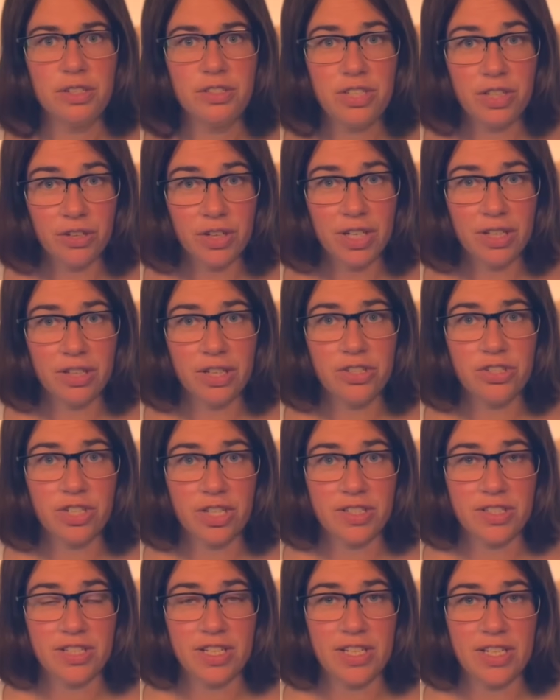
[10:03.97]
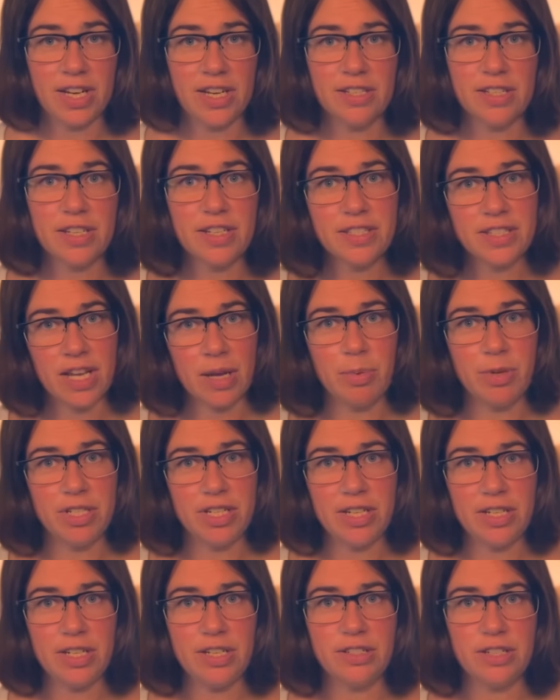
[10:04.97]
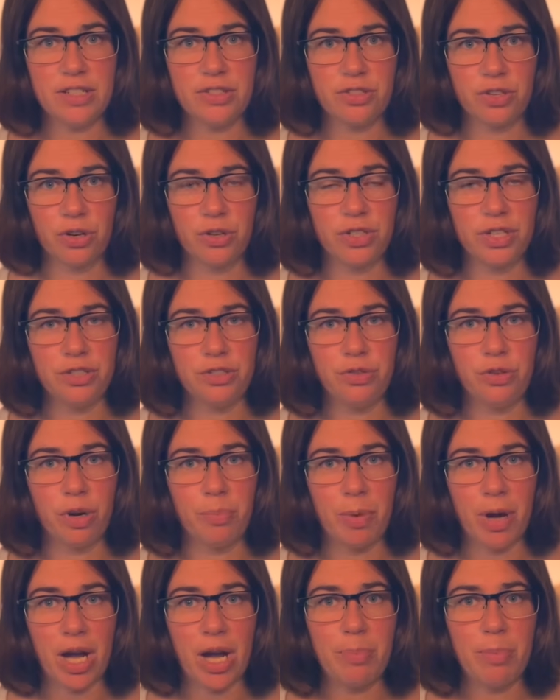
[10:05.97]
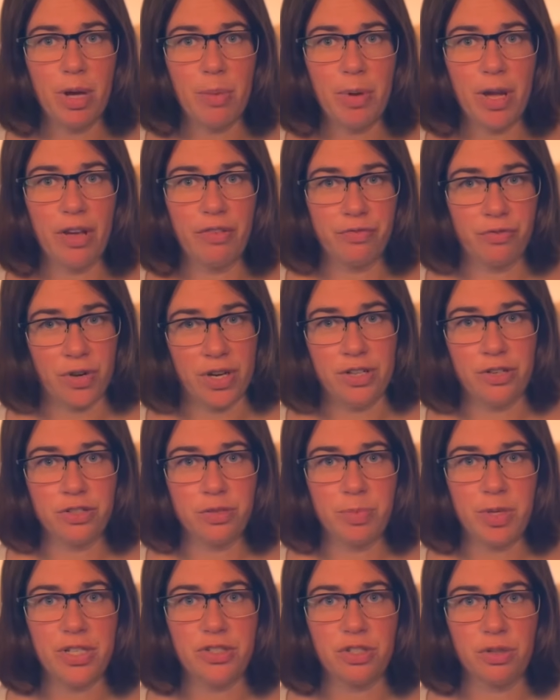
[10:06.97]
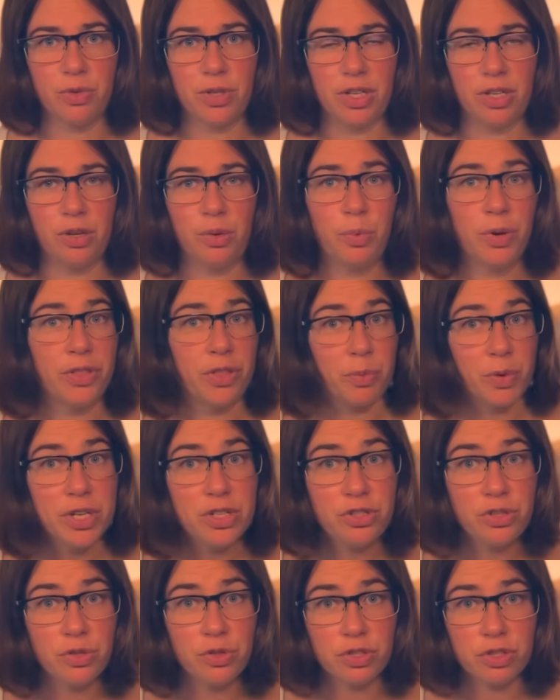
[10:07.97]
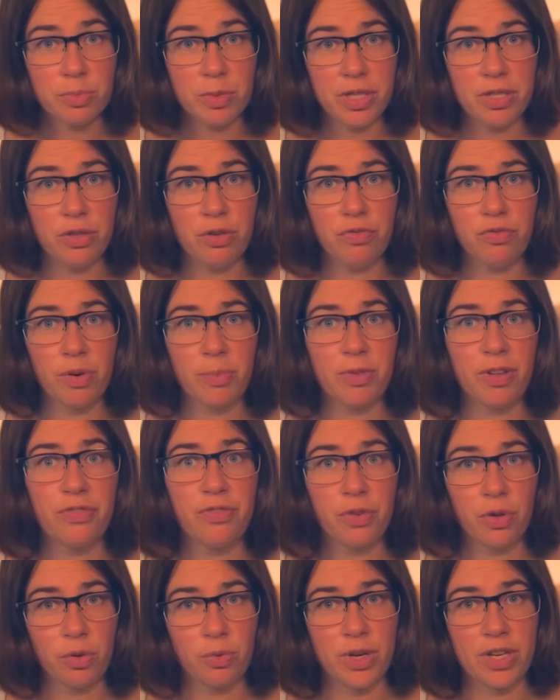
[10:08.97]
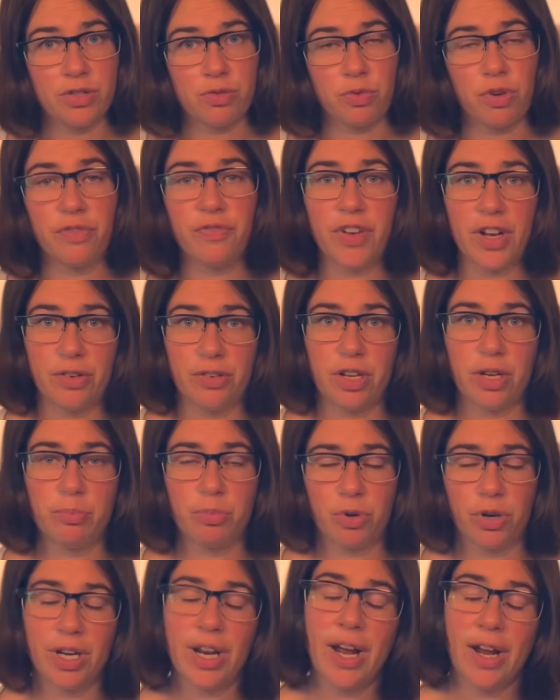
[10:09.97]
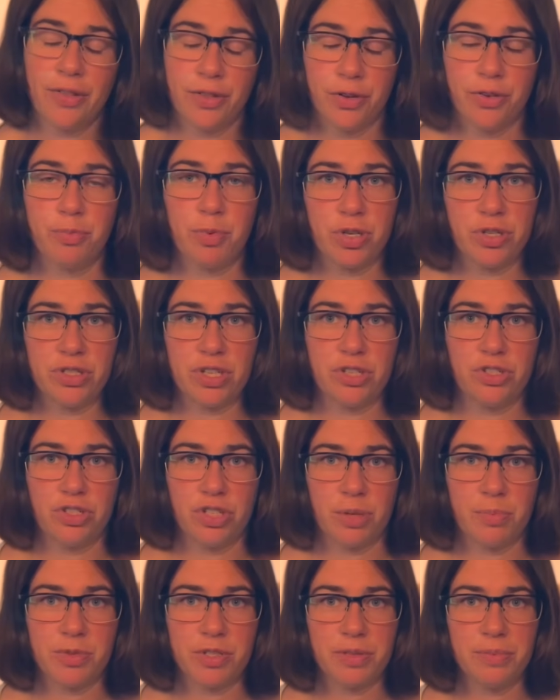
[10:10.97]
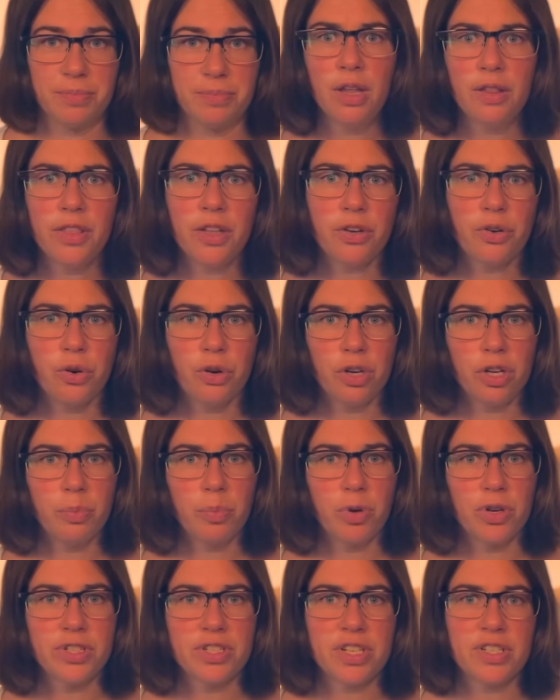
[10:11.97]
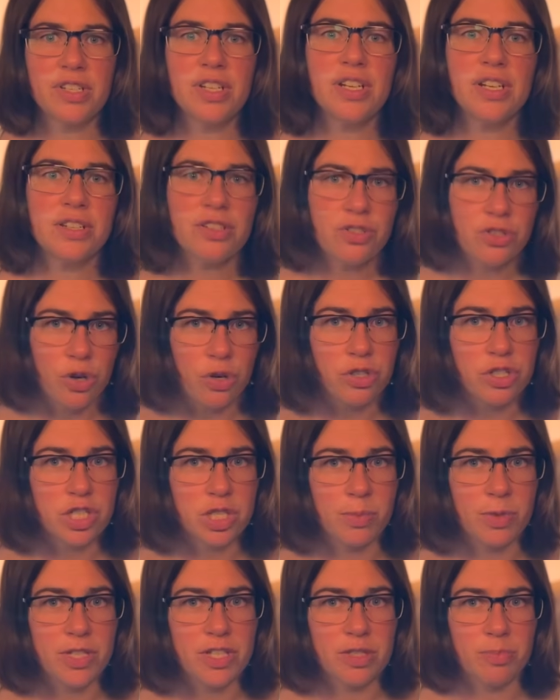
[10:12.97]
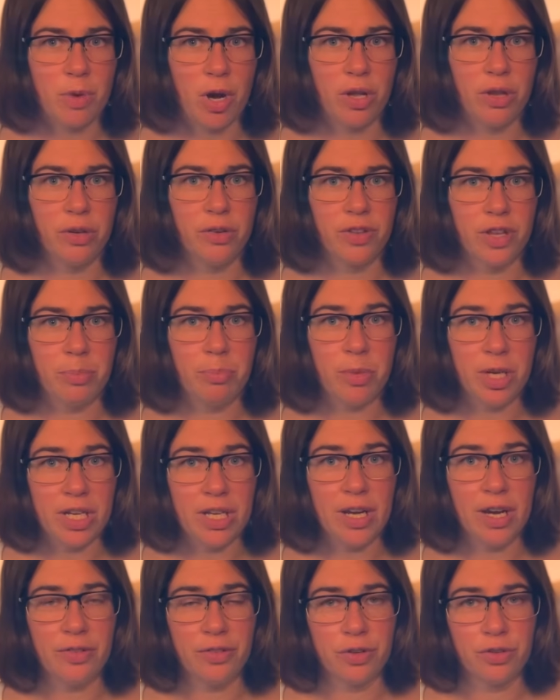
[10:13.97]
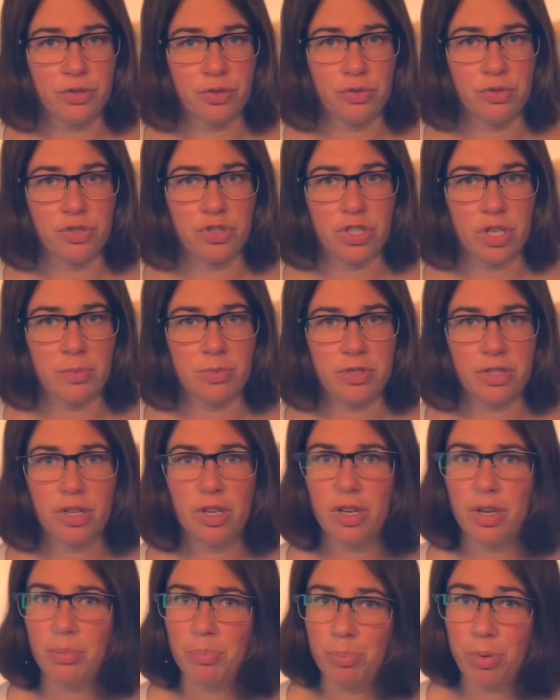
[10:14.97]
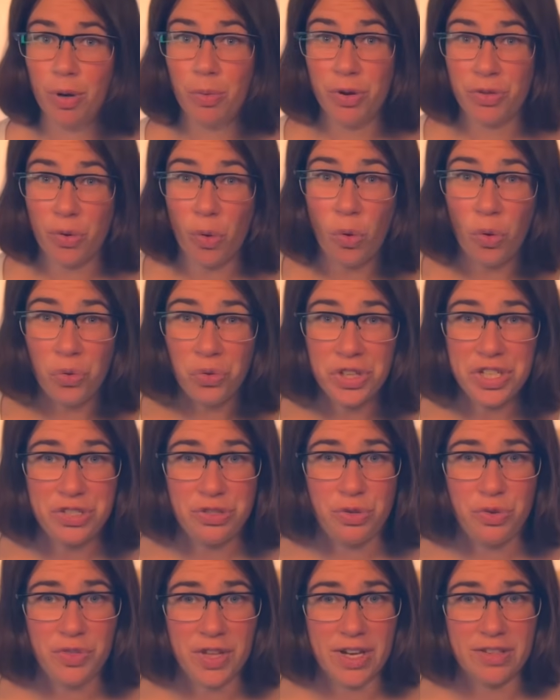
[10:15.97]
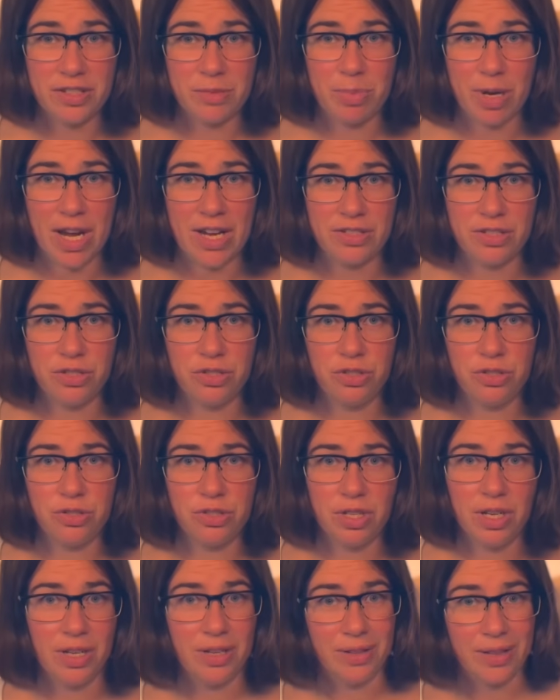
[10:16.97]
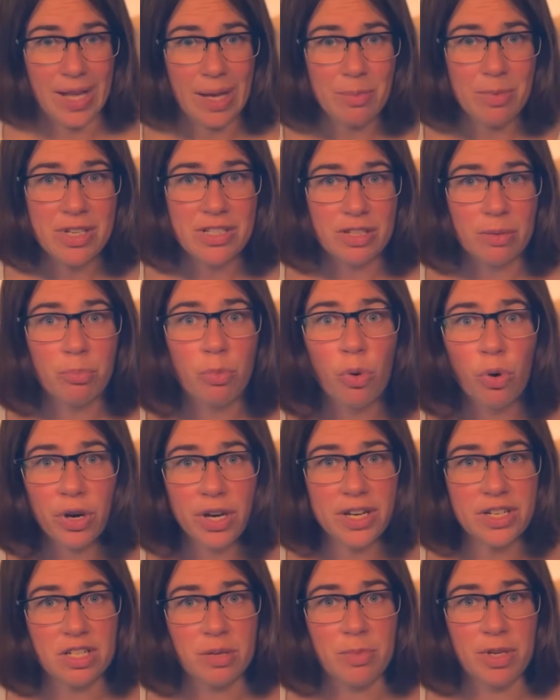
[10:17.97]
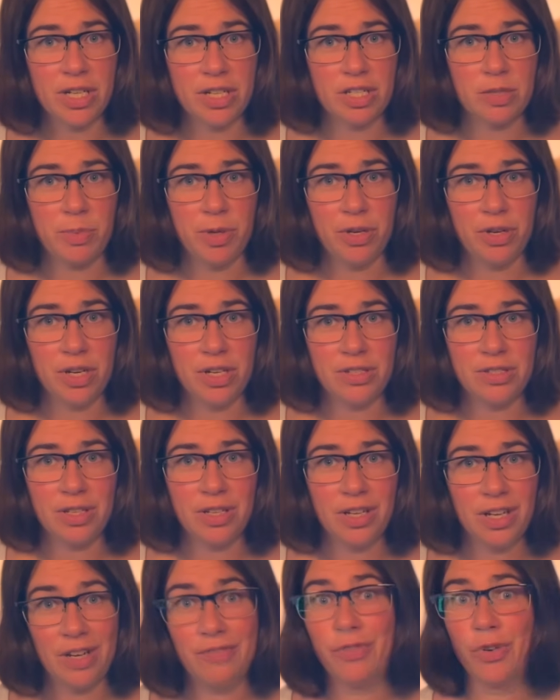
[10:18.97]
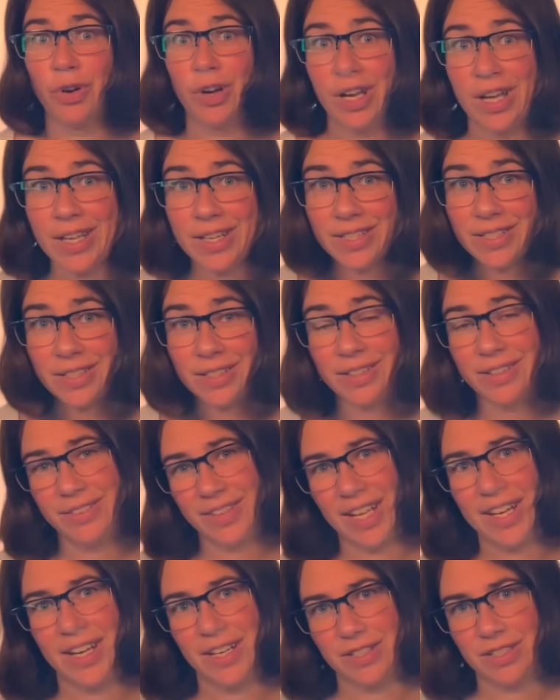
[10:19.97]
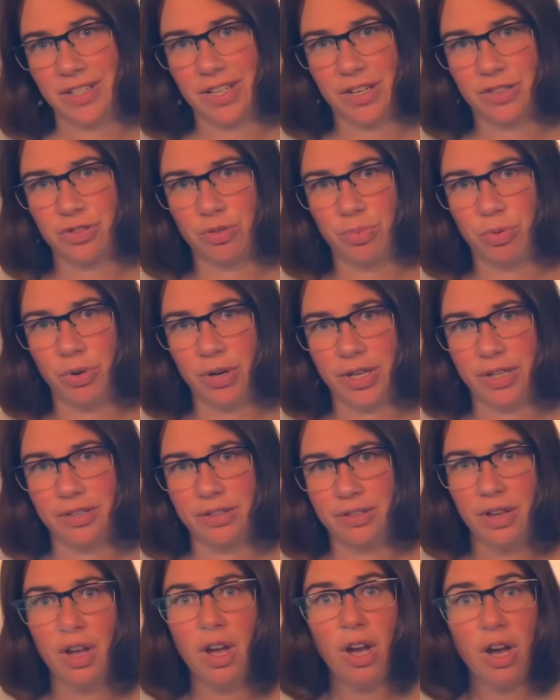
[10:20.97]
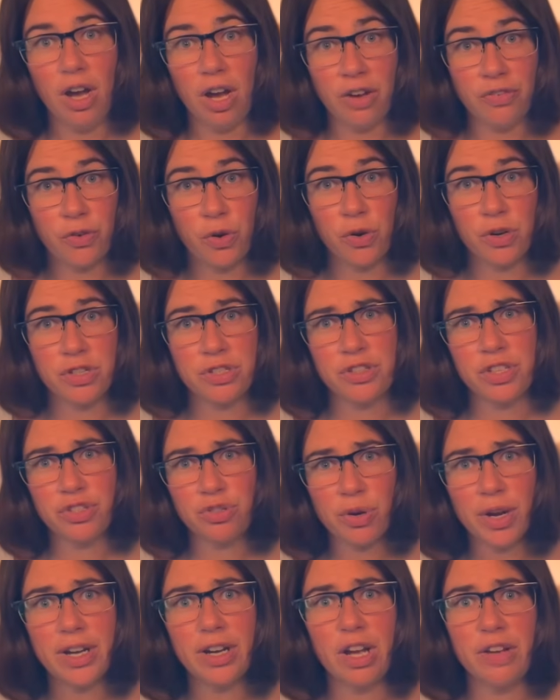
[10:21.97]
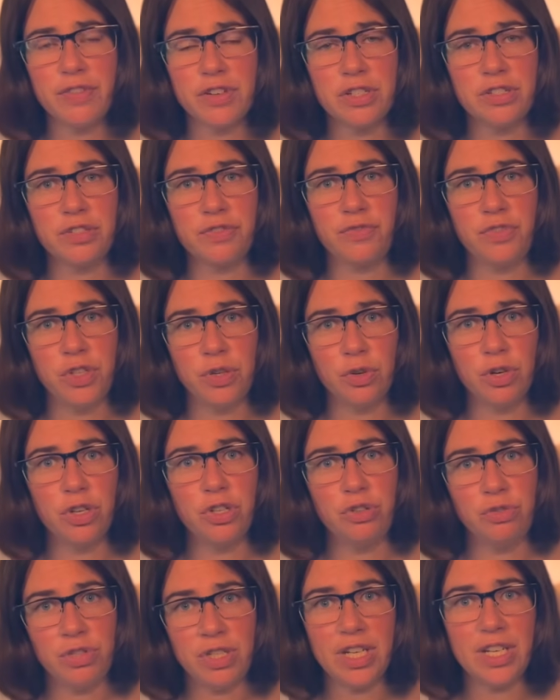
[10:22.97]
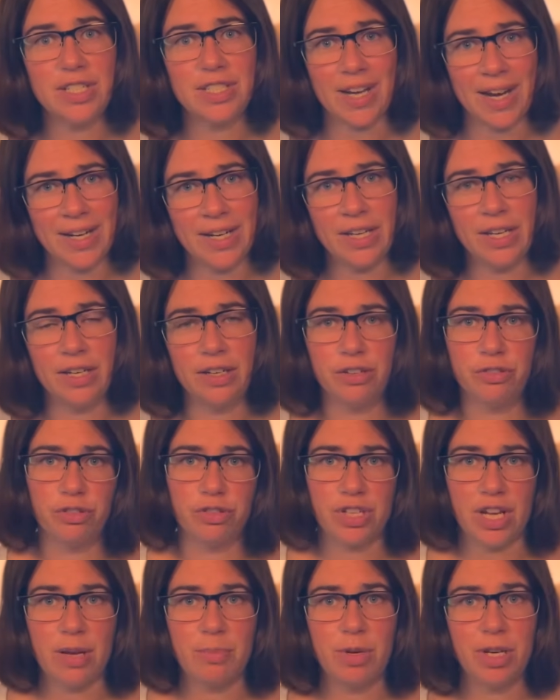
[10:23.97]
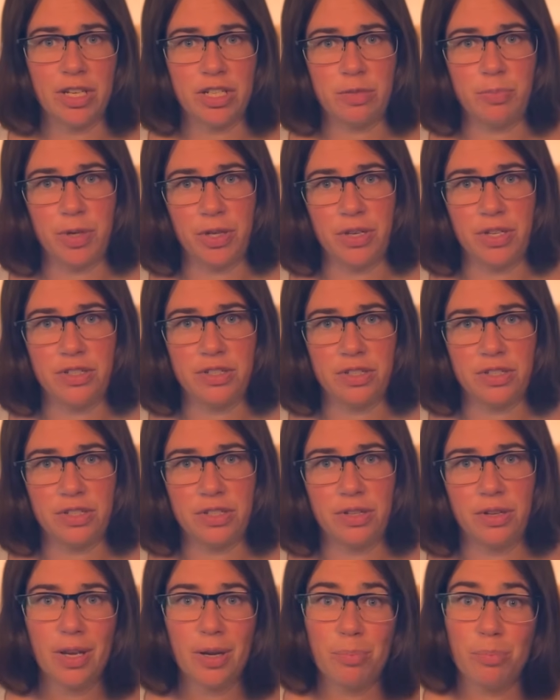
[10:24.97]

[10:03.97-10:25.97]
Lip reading: During lunch on sea days, Sabatinis is turned into a pop-up Alfredo's Pizzeria with a reduced menu from the full restaurant found on board other Princess ships. The Coral Princess is noticeably smaller than many other cruise ships, but with only 2,000 passengers, that means a more intimate experience, and for us, that gets an extra point. Of course, the trade-off is fewer unique dining and entertainment experiences.